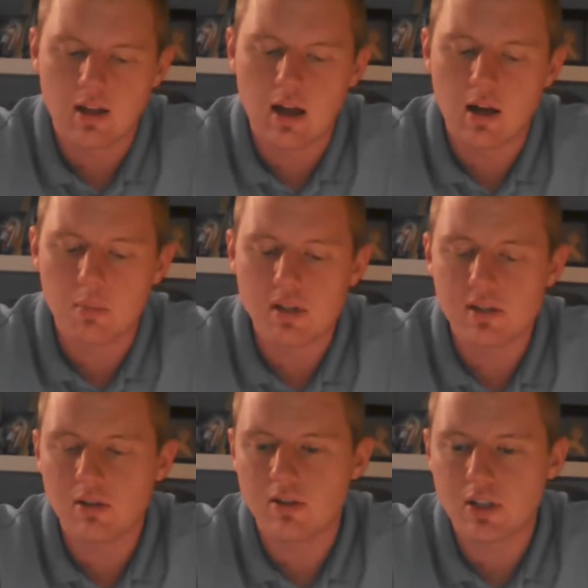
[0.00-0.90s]

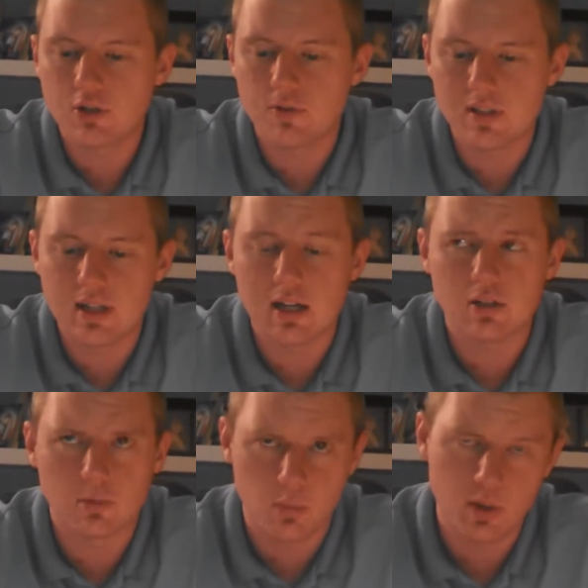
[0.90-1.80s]
Muscular dystrophy is
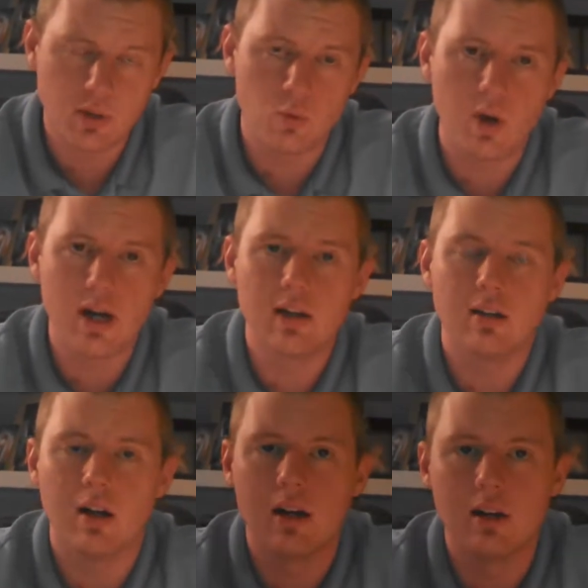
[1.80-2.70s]
actually pretty
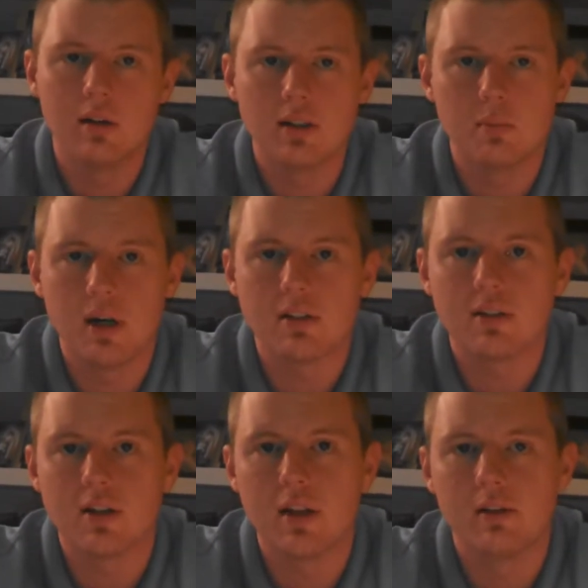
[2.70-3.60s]
rare in comparison to other